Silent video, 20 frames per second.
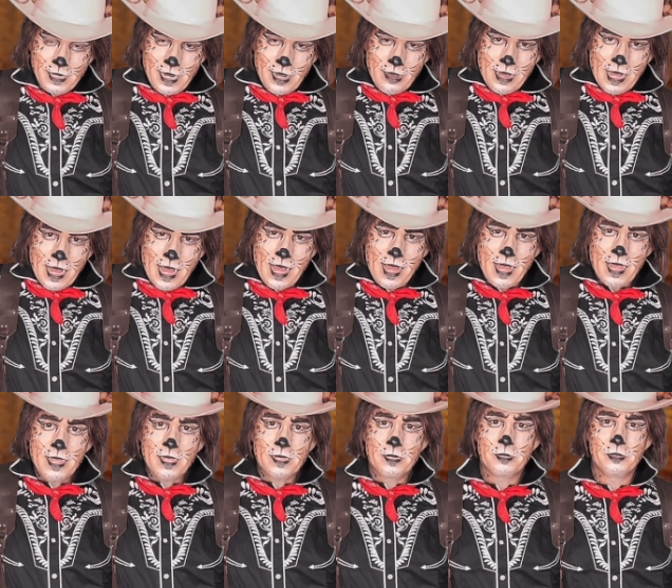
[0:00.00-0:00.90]
Now,
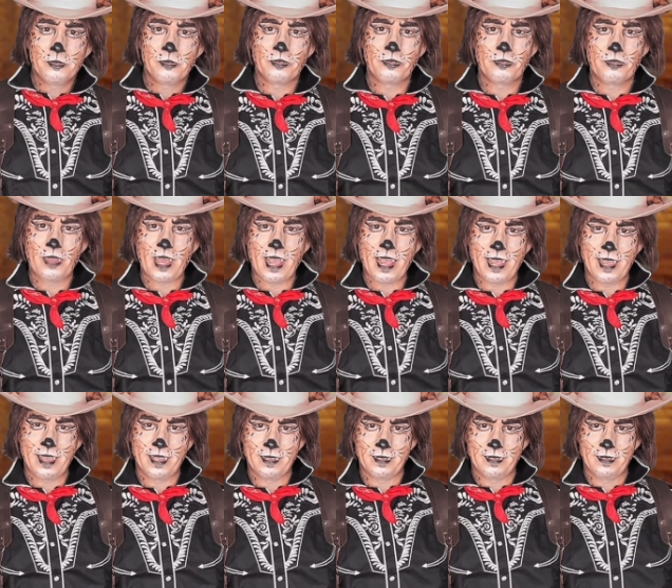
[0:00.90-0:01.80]
I
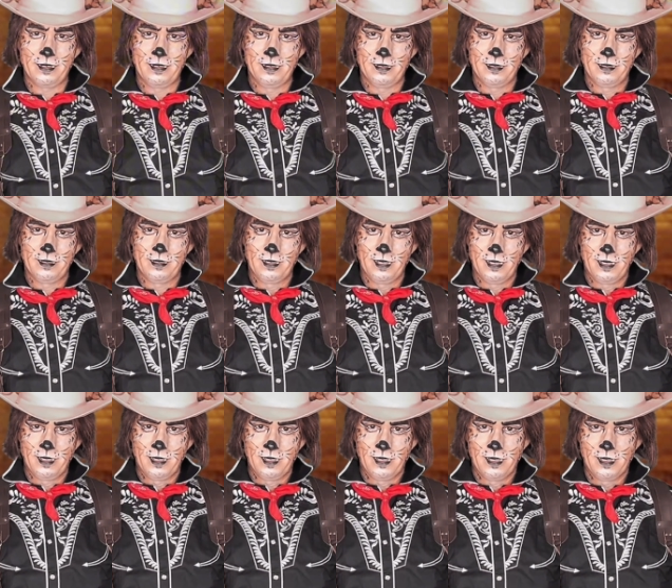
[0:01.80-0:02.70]
understand
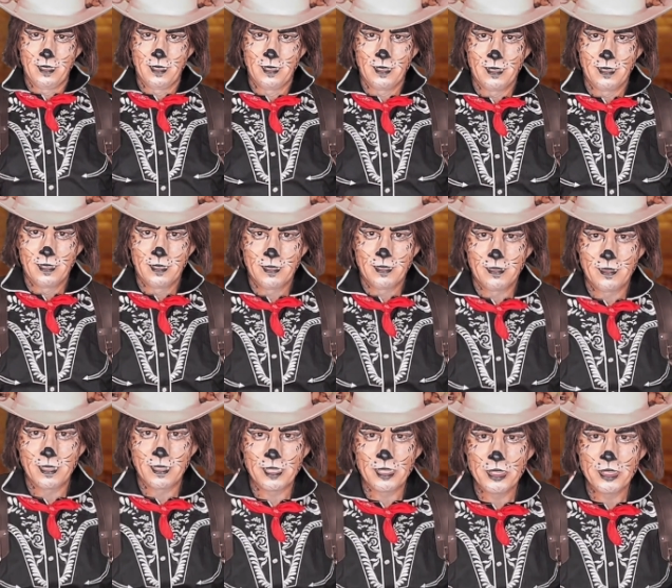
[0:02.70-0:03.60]

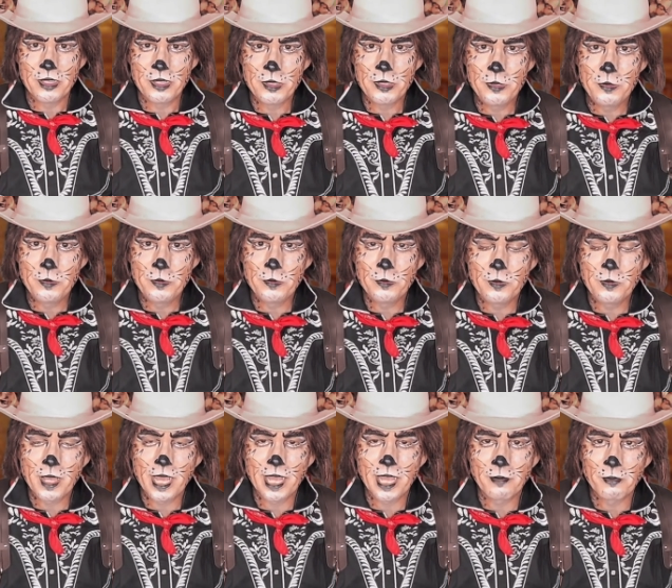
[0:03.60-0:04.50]
that
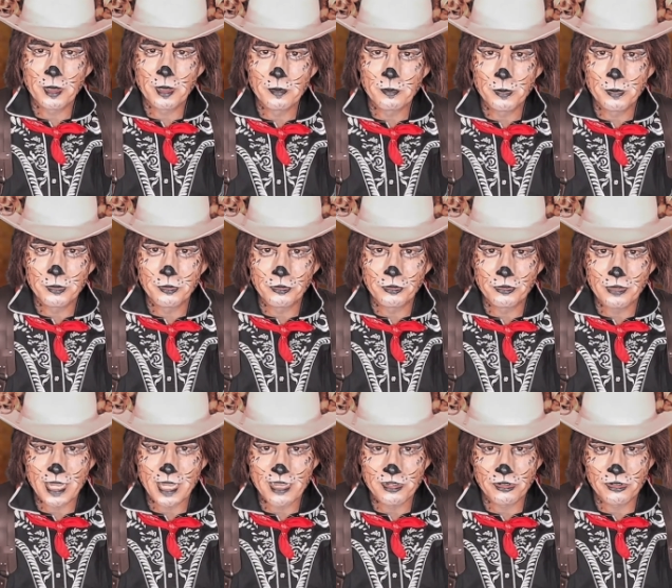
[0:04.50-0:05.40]
you came in
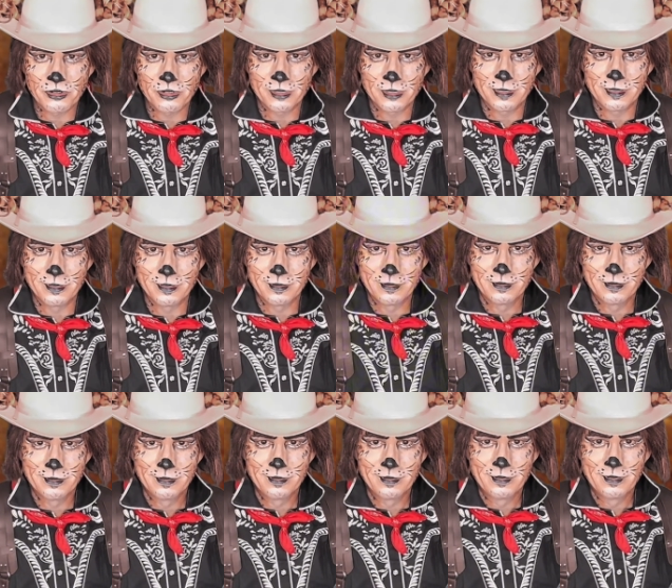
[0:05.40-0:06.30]
possession
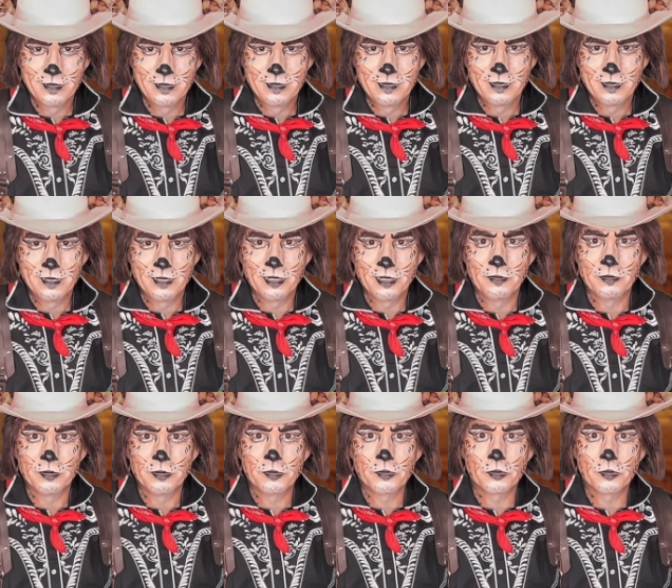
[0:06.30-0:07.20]

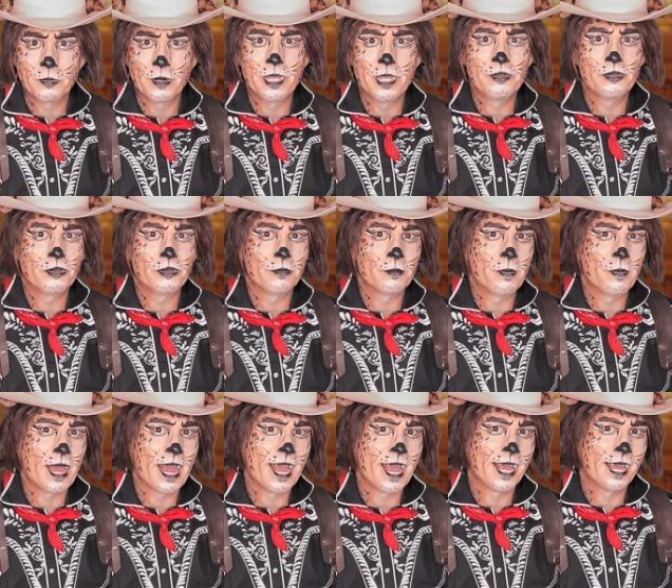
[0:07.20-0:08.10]
of a treasure
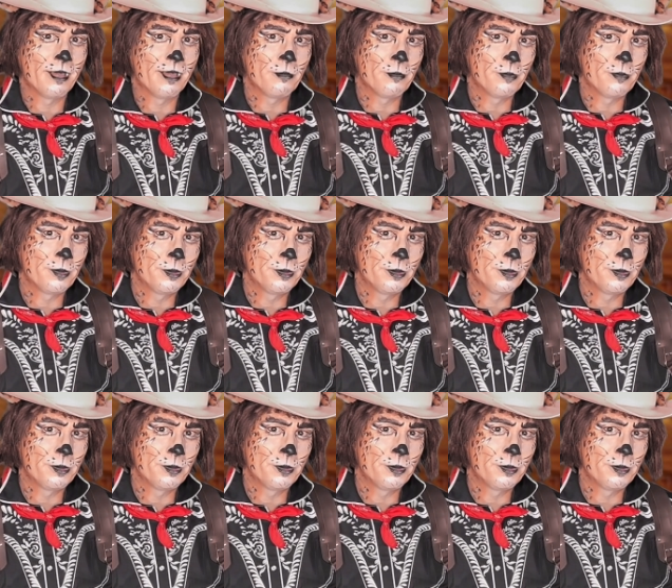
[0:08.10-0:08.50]
map.